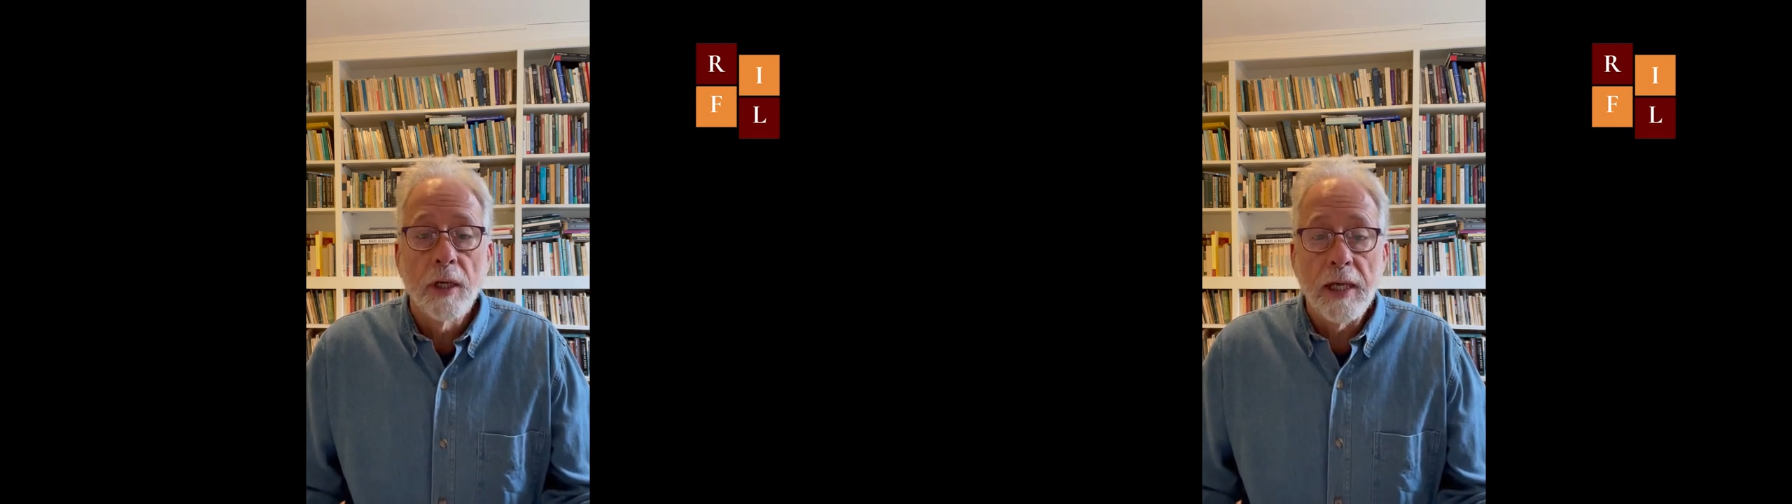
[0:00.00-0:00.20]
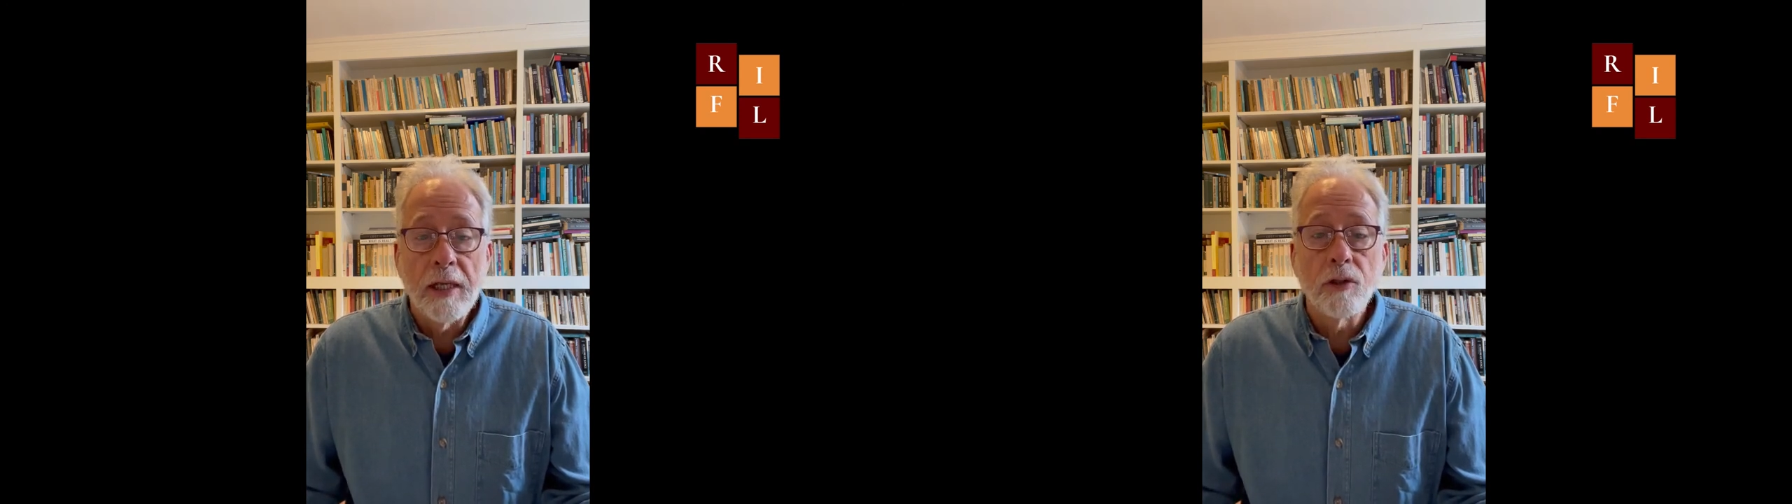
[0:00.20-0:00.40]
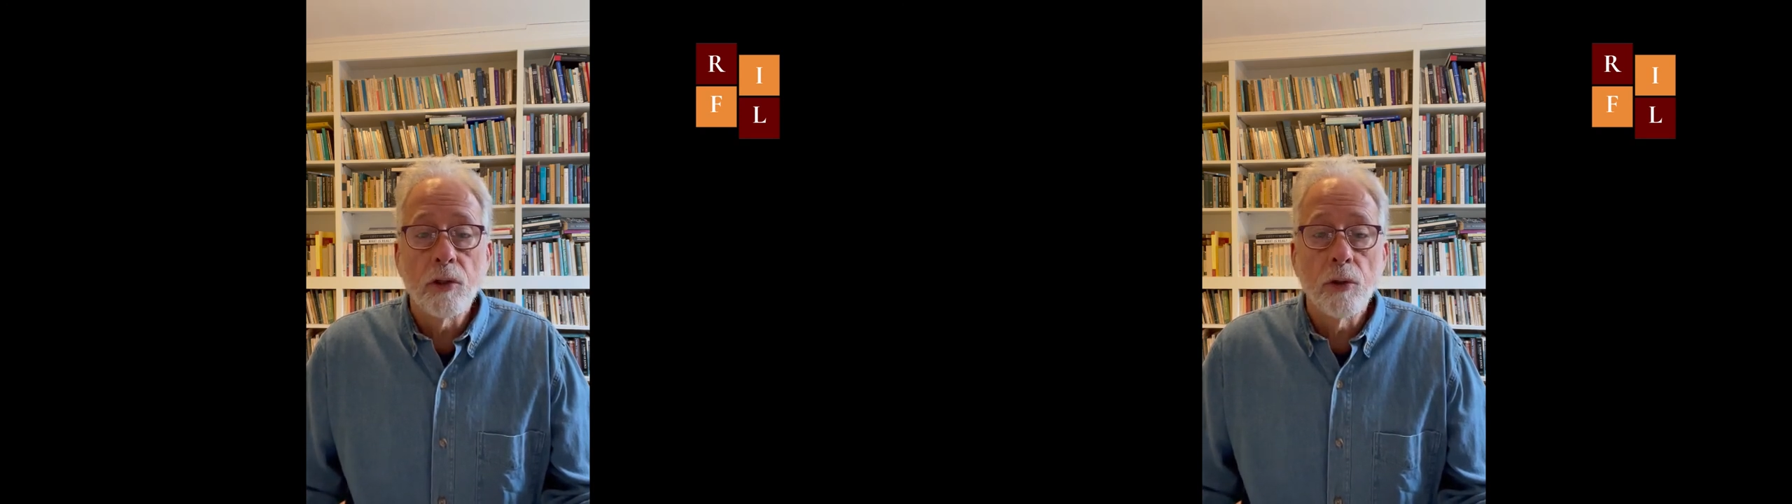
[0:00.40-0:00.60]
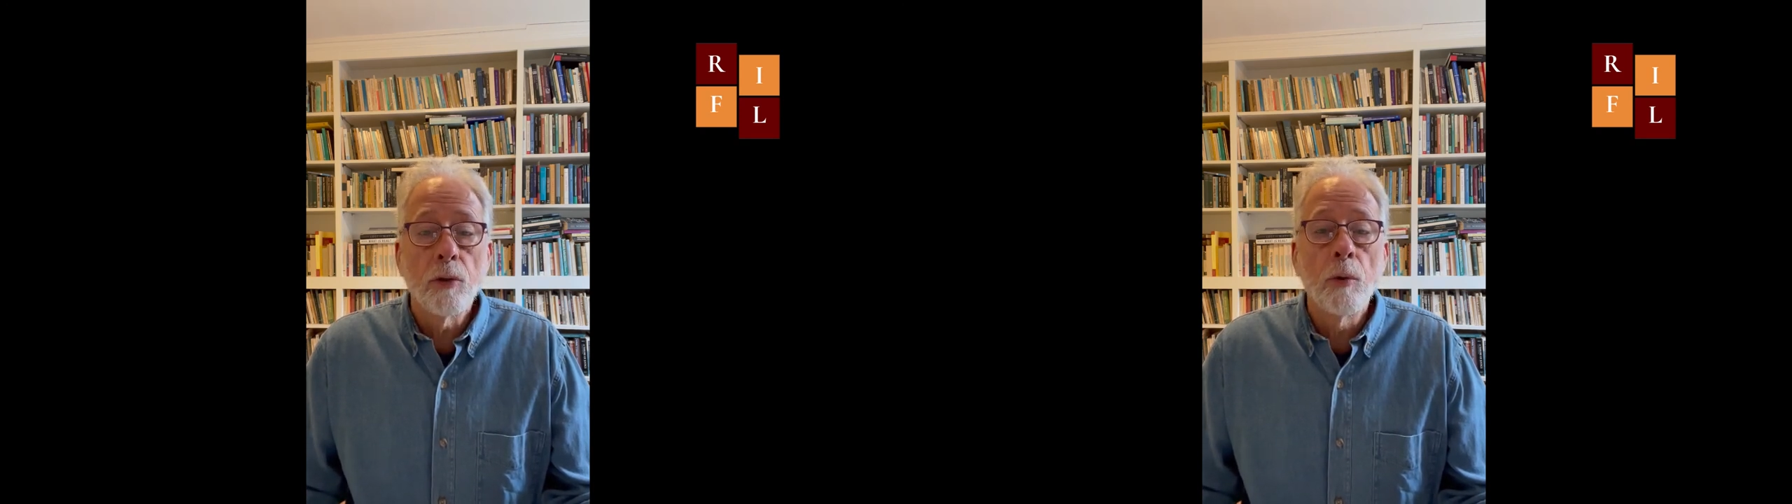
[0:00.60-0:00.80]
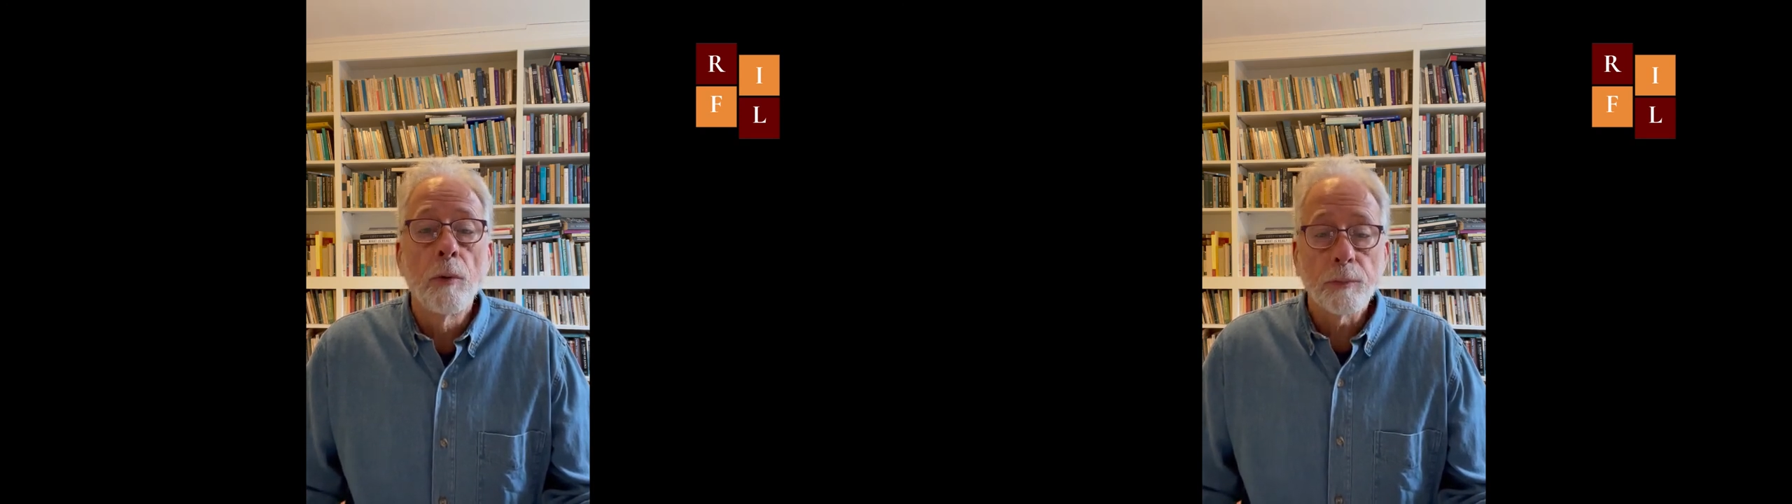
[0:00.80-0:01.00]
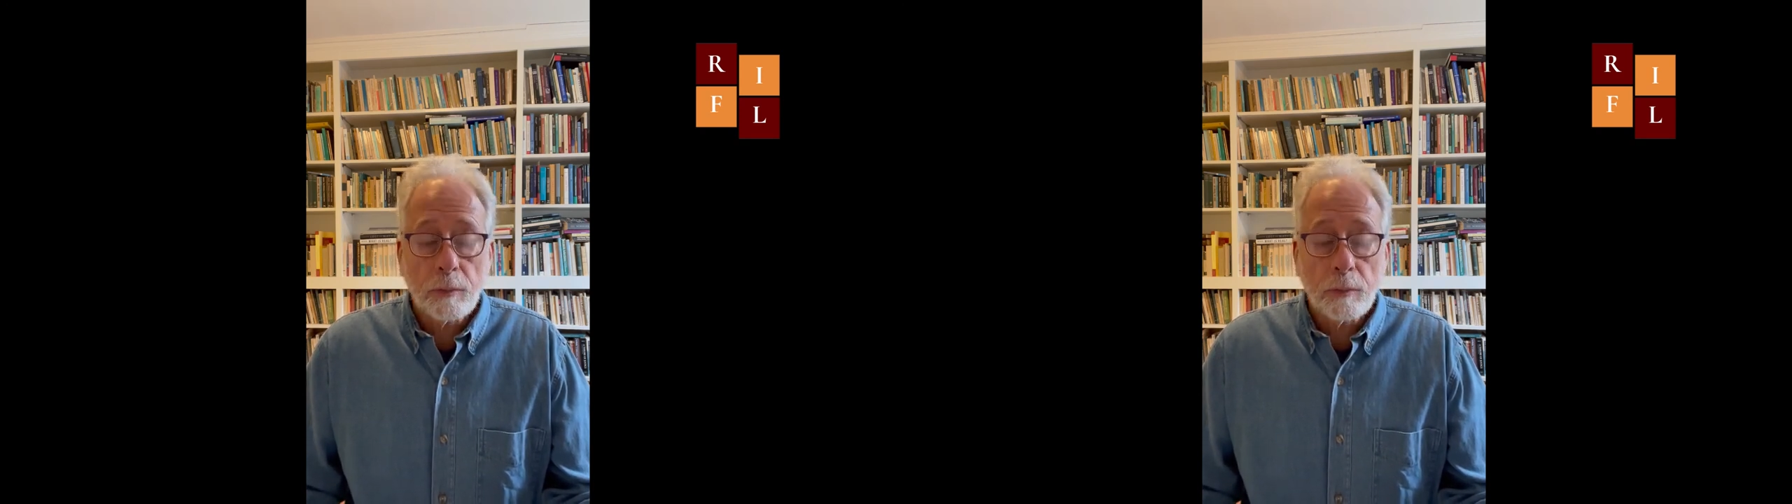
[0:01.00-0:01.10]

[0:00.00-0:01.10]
into